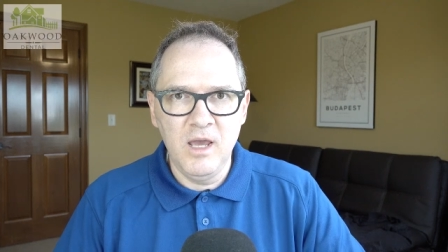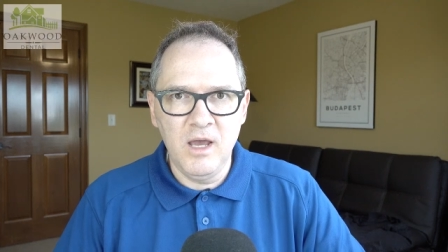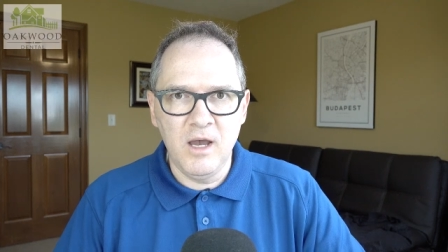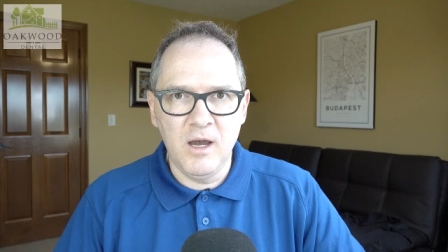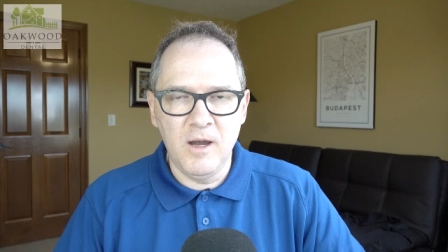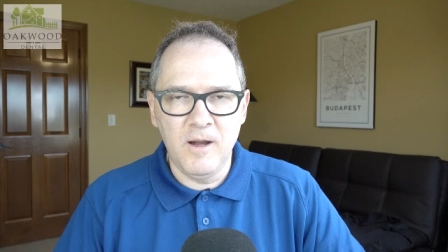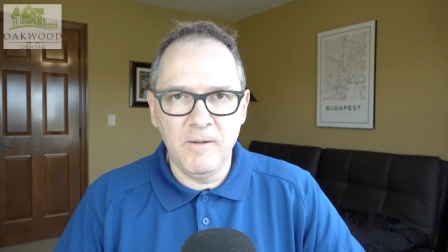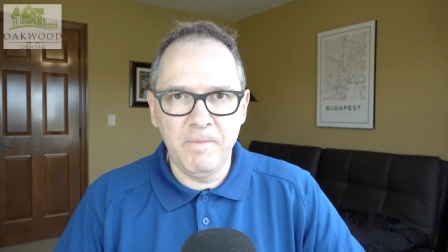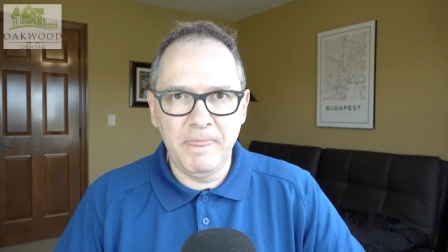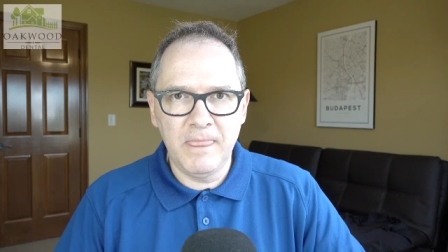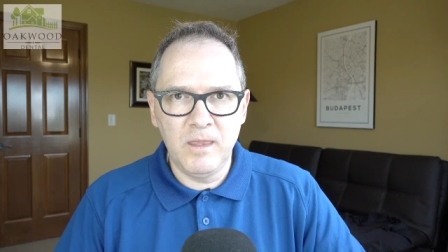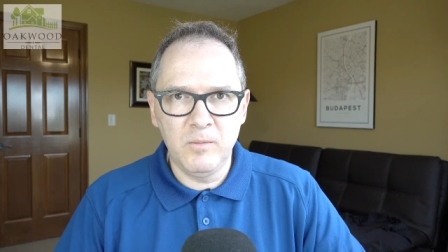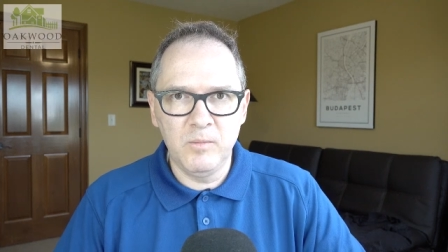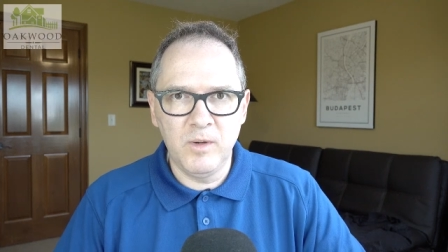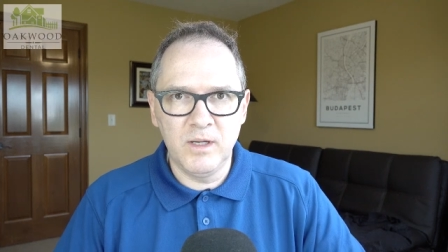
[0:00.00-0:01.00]

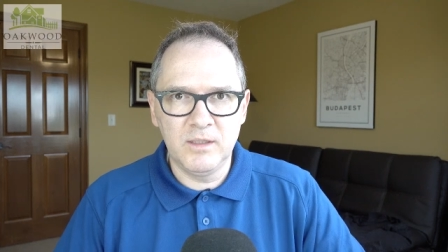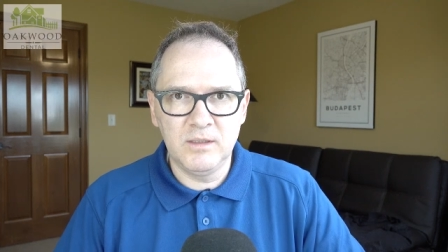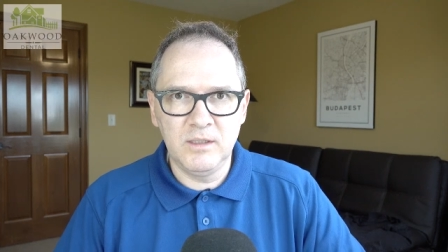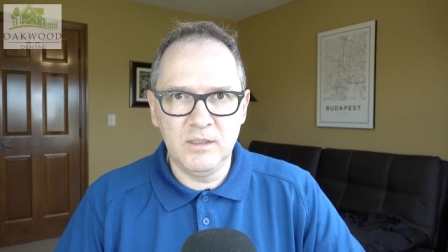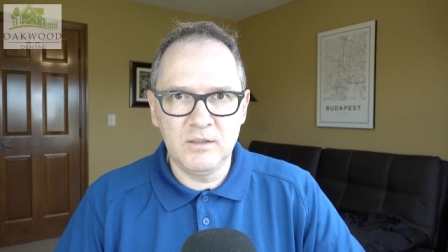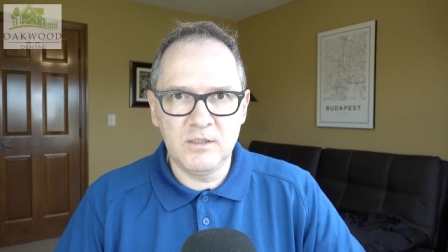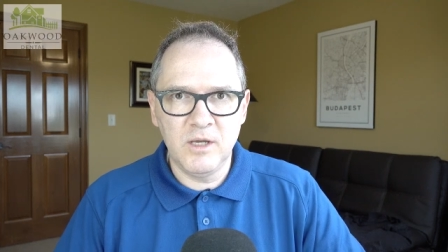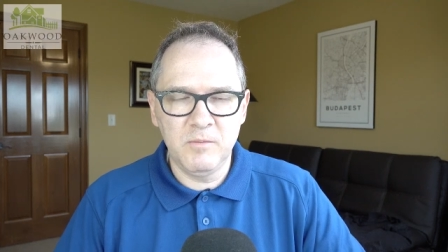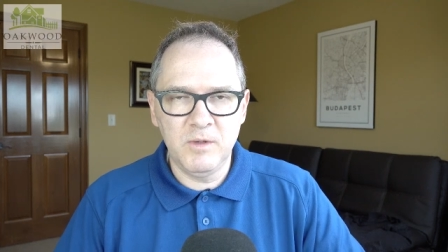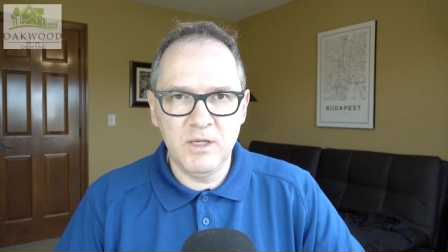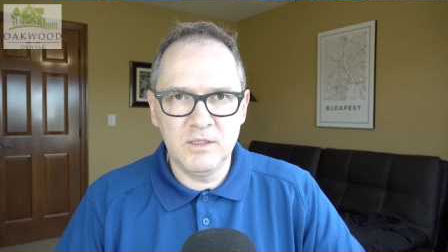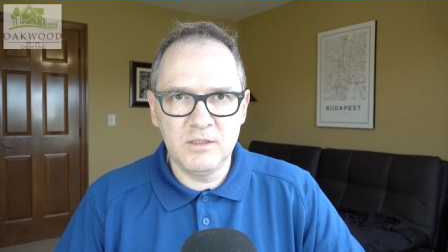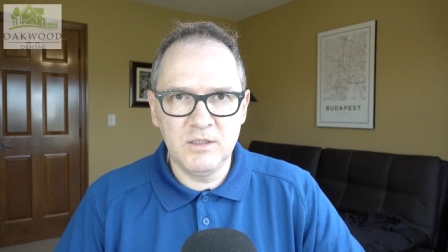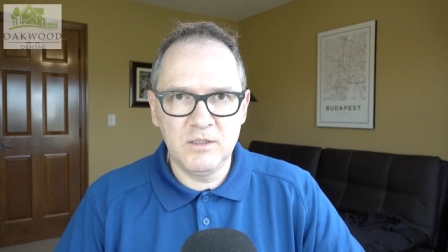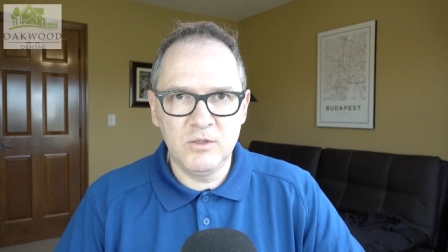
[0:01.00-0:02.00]
But in some
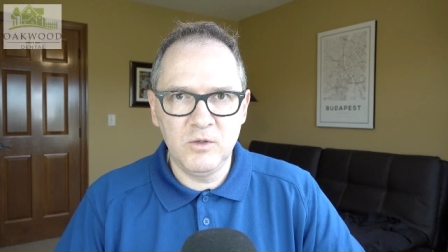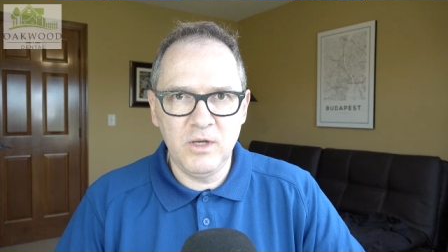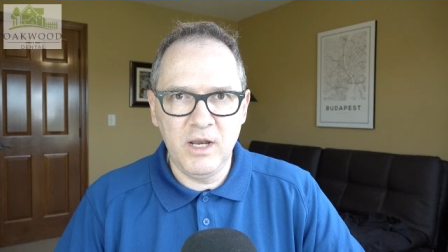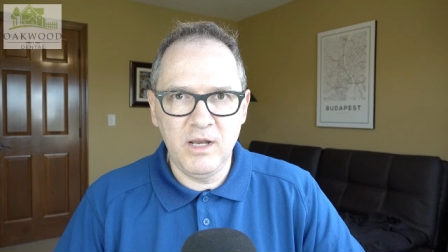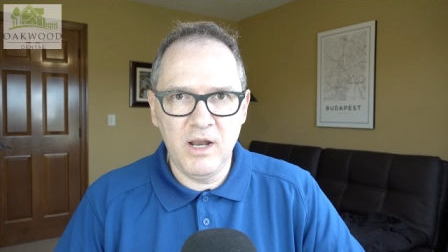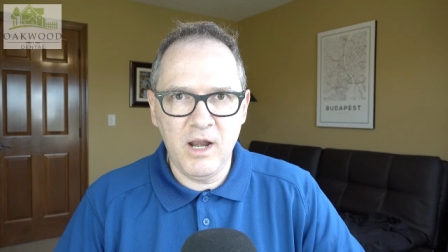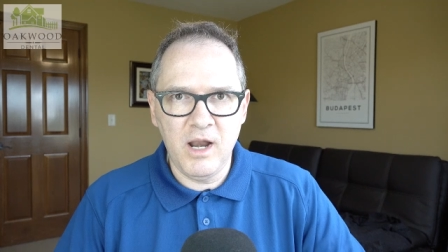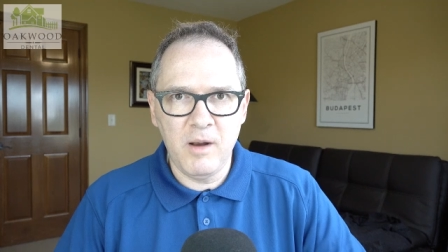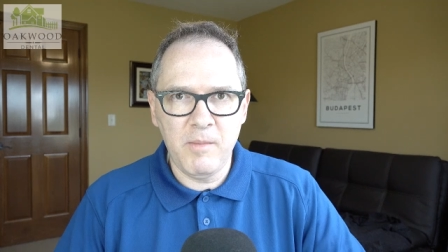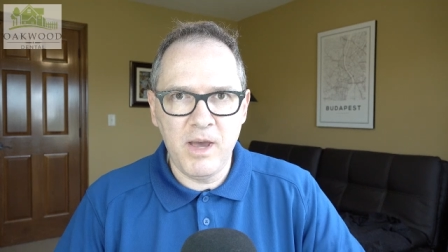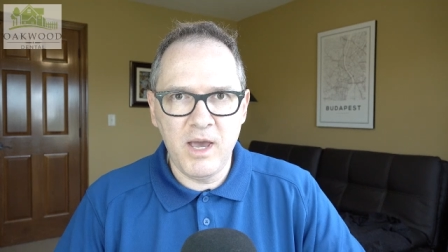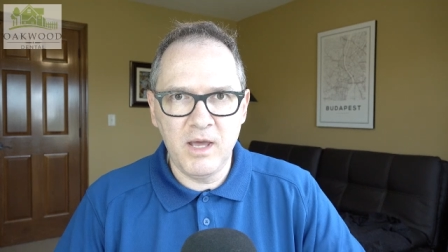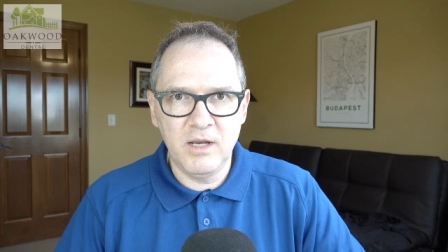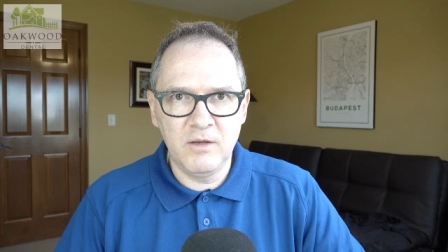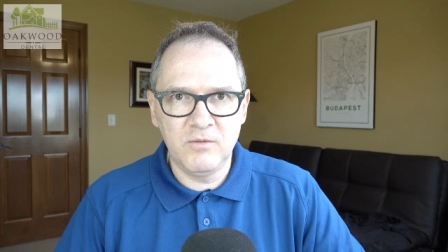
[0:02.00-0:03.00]
cases you need an
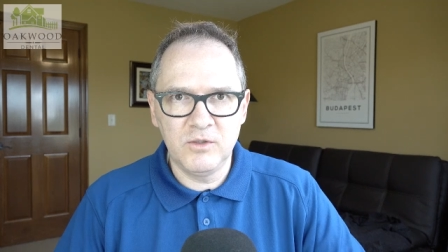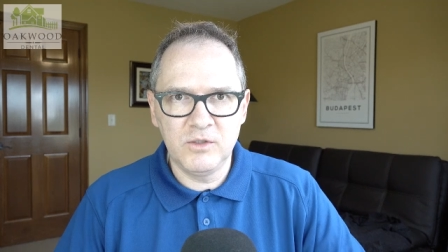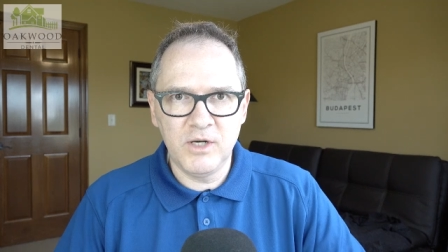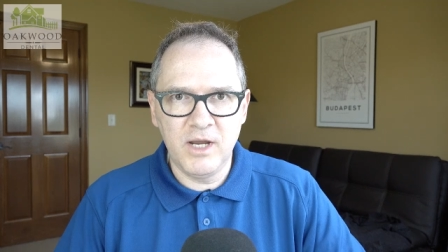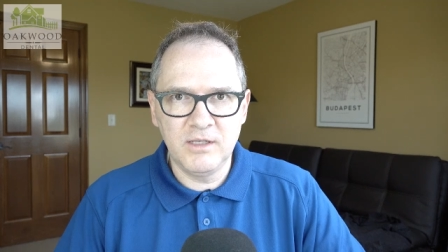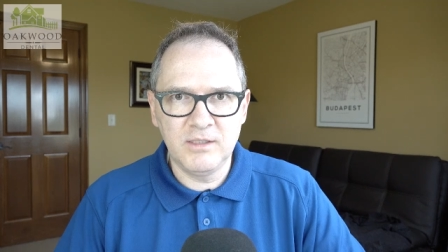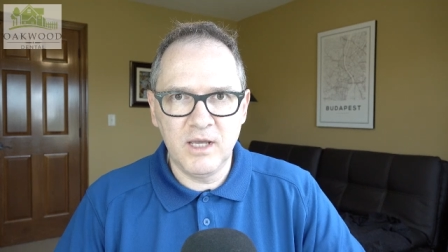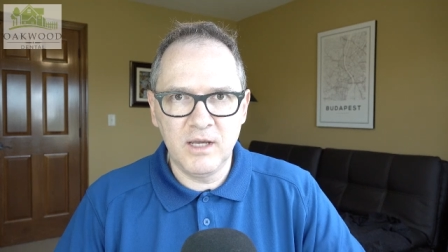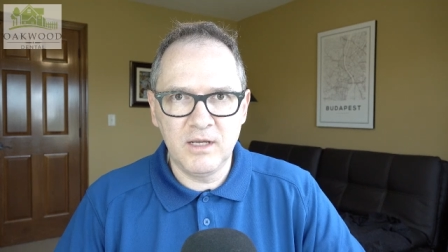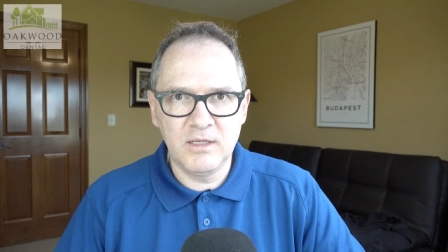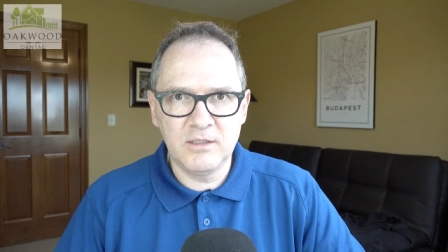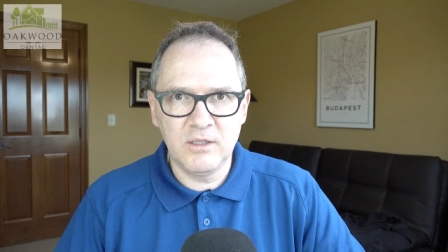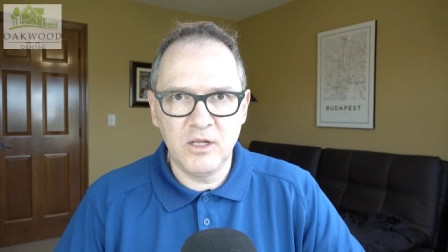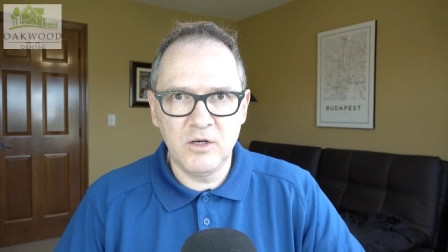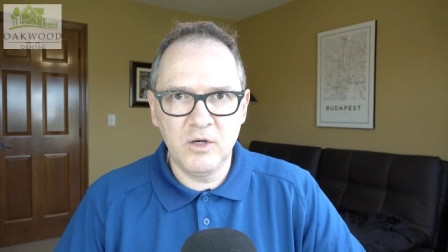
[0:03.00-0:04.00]
antibiotic for dry
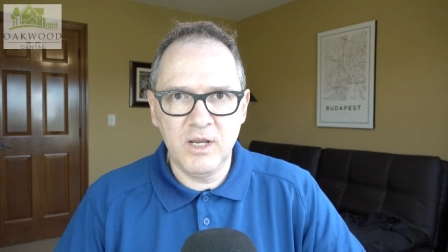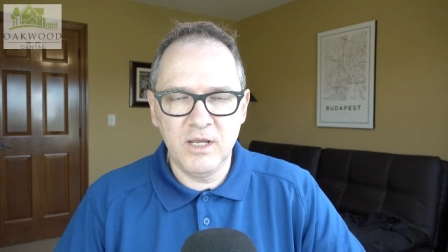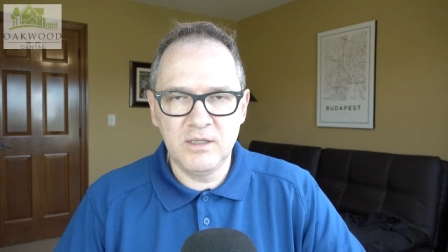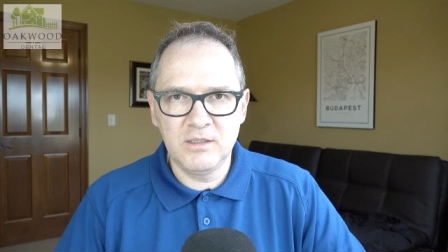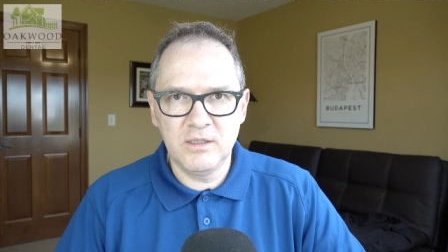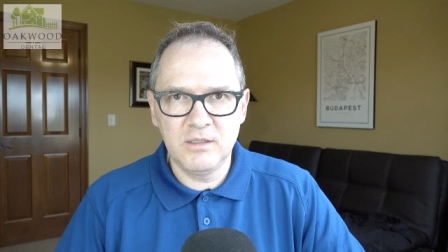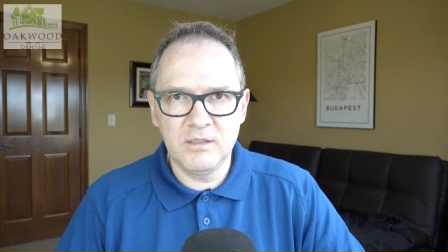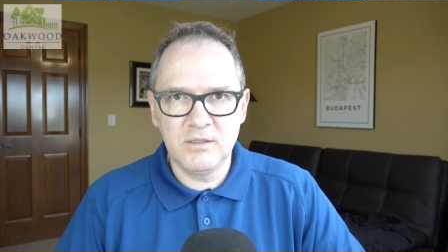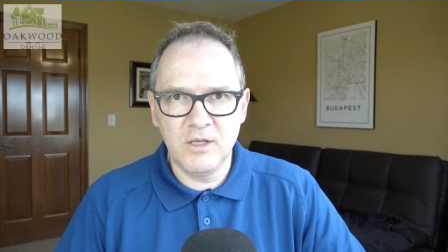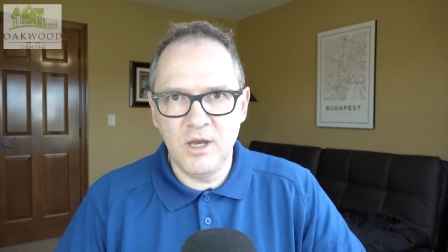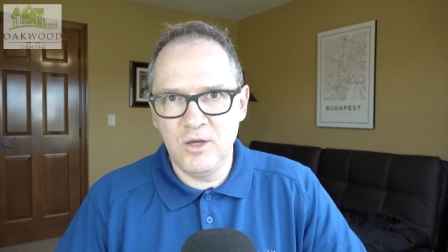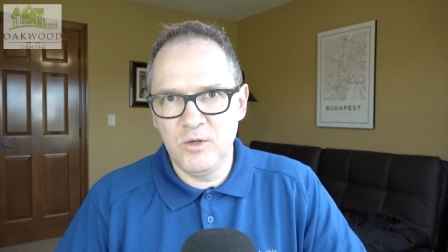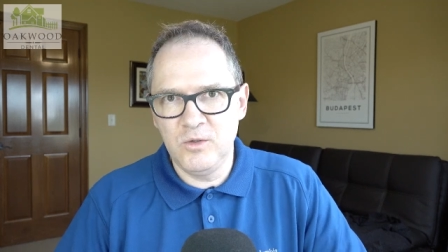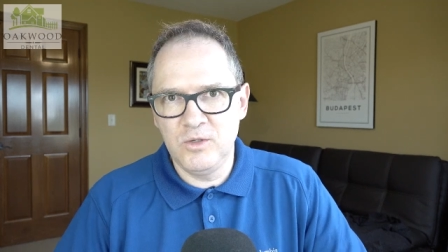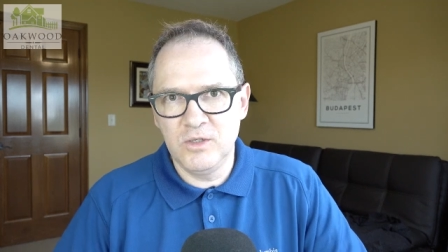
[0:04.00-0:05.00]
sockets. Other cases
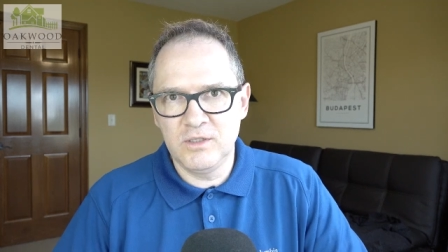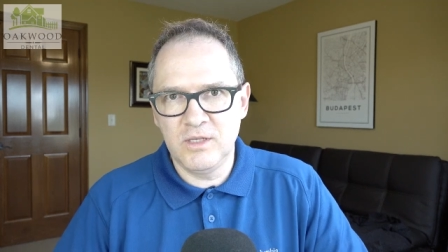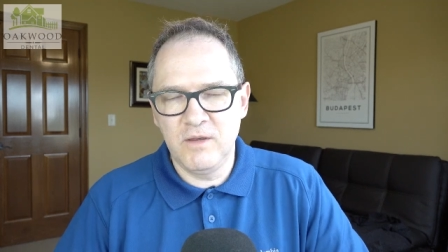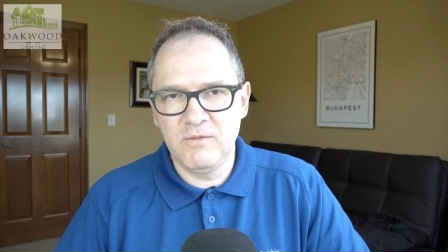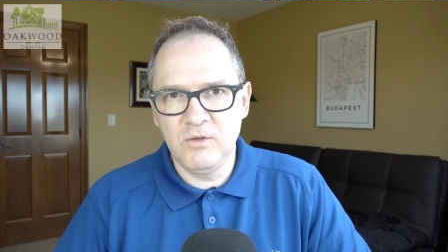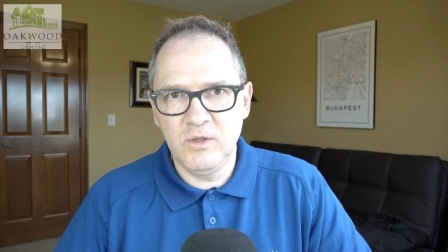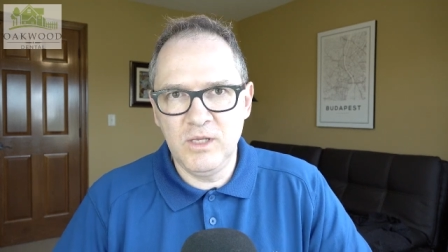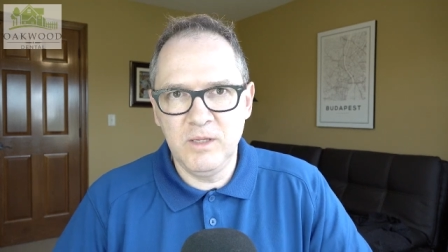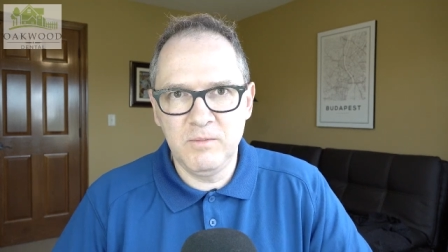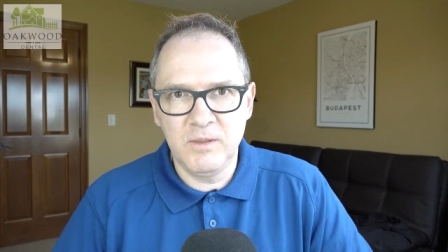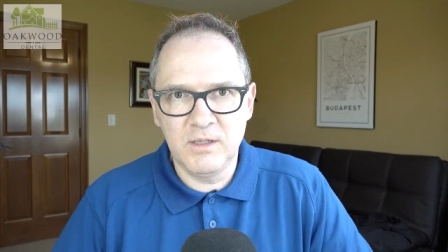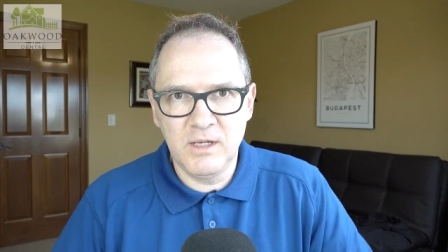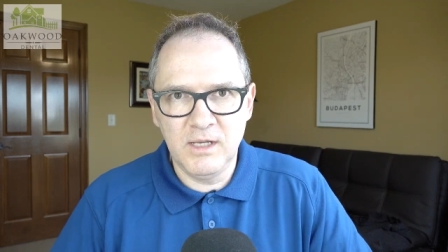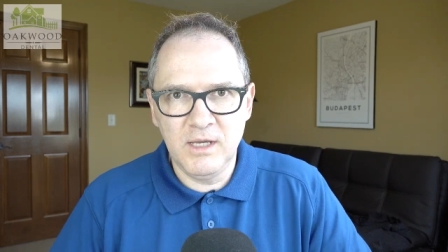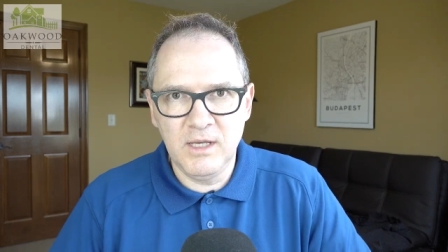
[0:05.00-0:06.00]
you just have to keep
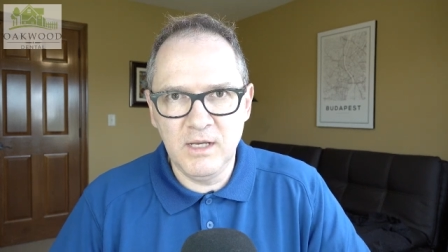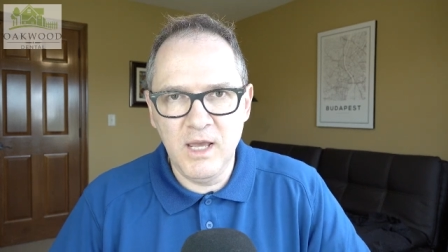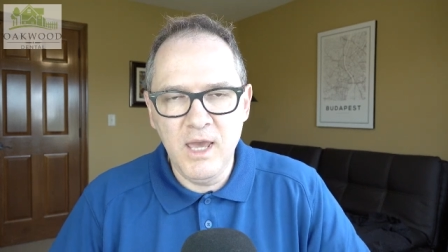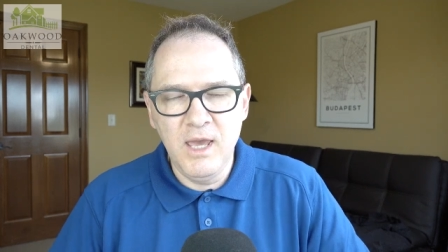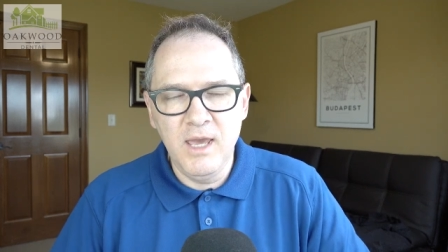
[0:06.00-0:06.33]
it clean.